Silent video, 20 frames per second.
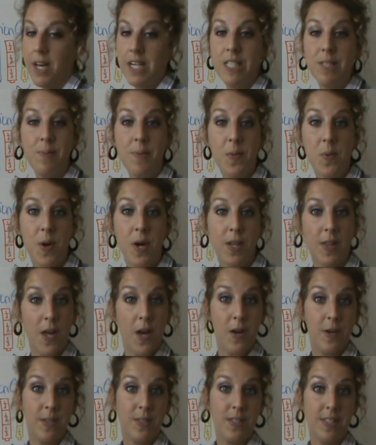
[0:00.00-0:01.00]
exploring
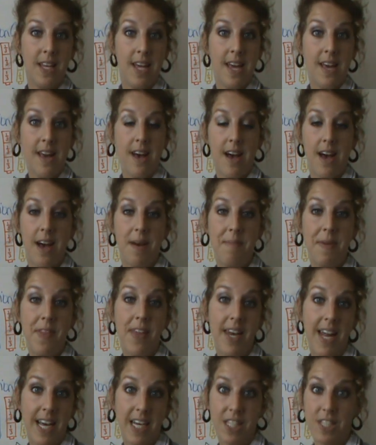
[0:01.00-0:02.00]
those in the
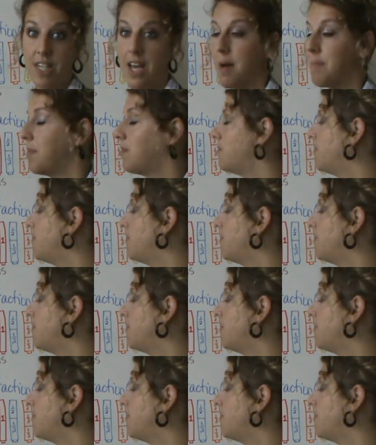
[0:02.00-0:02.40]
next couple